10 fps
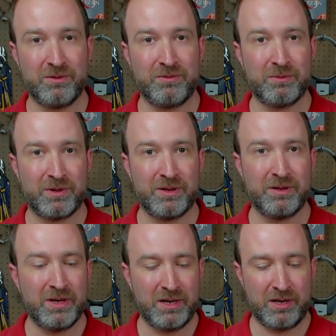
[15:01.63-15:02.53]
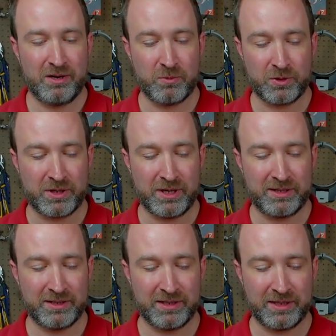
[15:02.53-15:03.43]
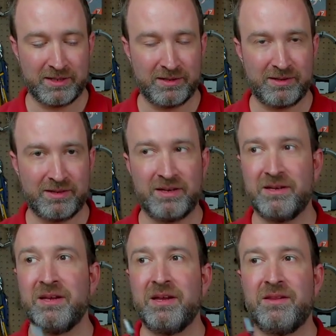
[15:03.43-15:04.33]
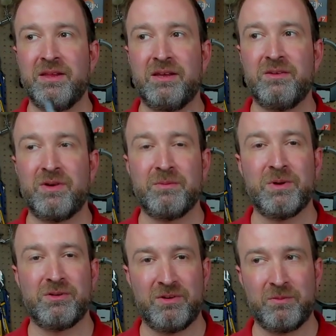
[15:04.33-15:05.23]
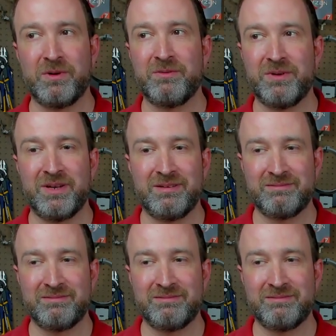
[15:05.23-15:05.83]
if you want to hear more content like this, and thank you very much. Have a wonderful day.